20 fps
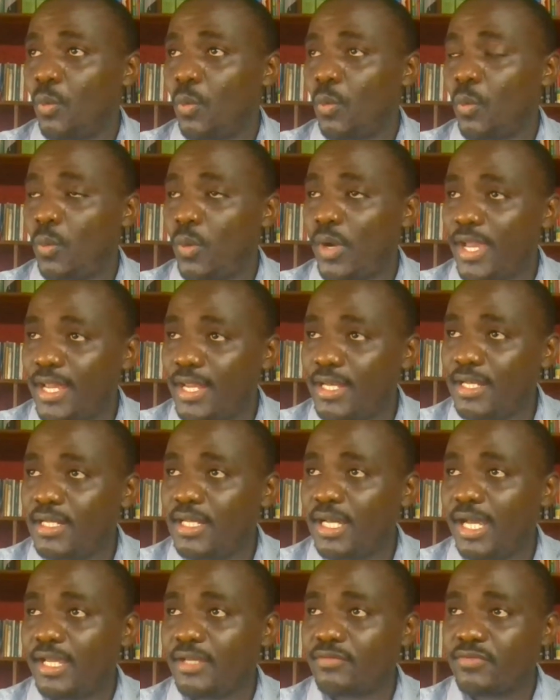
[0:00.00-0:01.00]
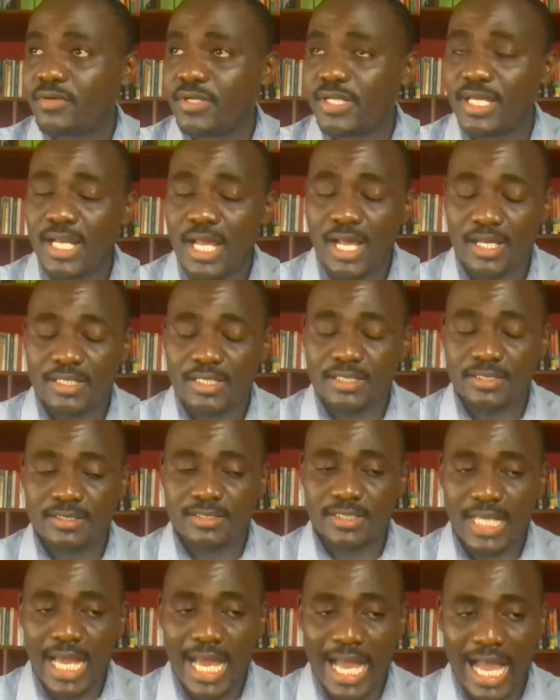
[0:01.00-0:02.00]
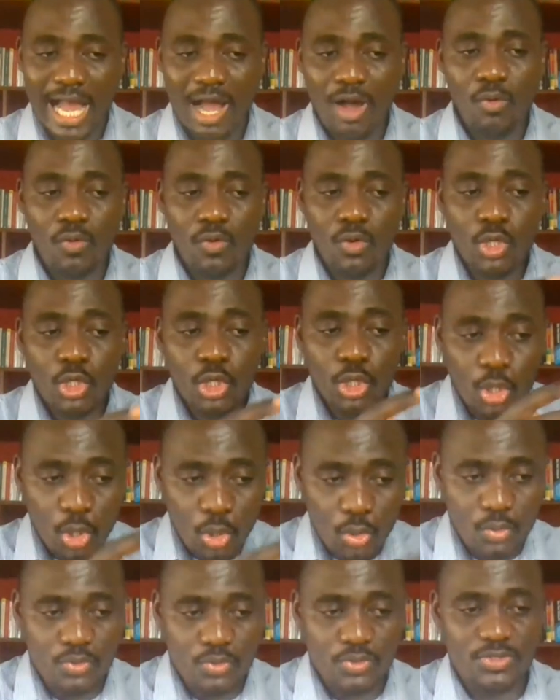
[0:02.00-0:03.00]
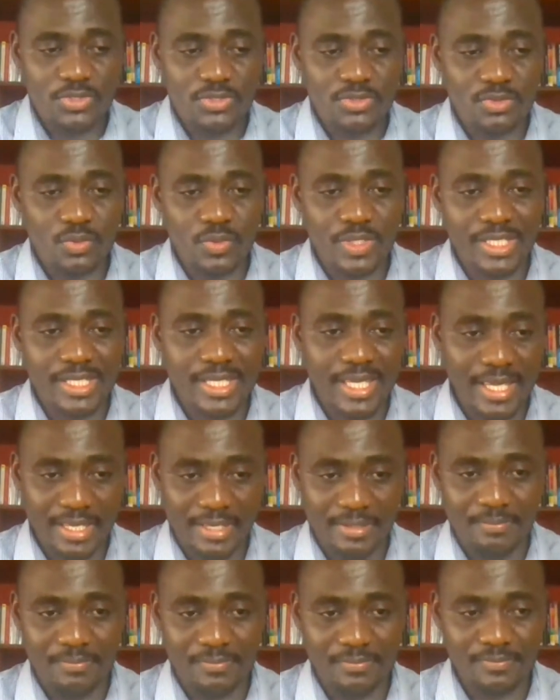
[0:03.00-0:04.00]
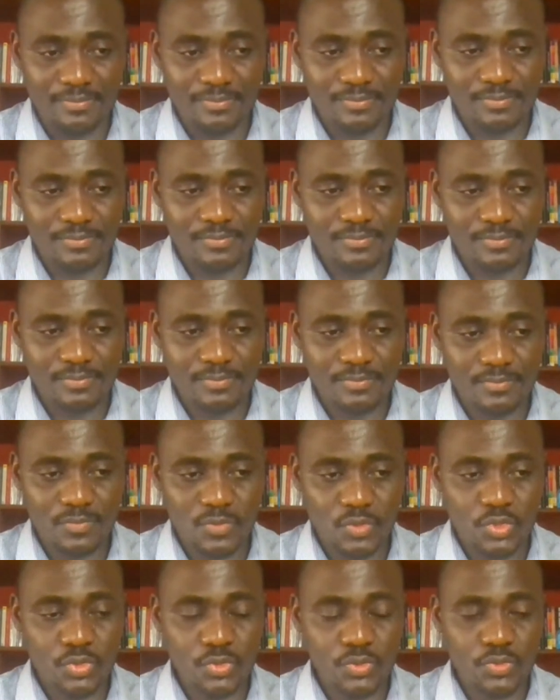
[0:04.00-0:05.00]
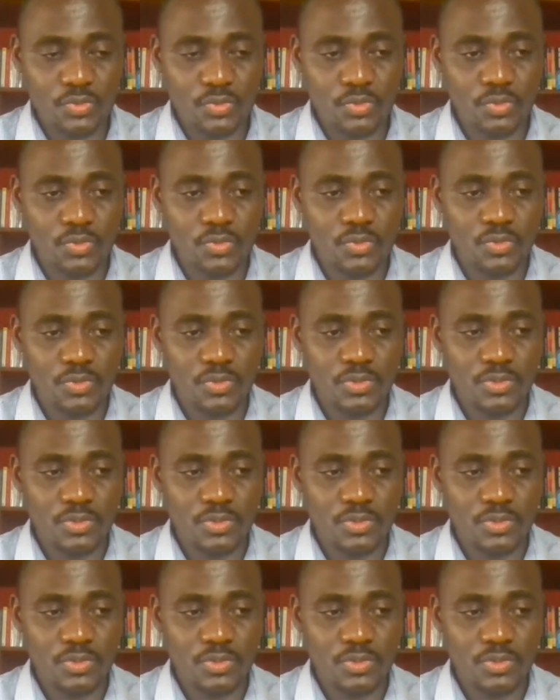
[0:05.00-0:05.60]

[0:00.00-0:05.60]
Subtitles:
When I realized how close we came to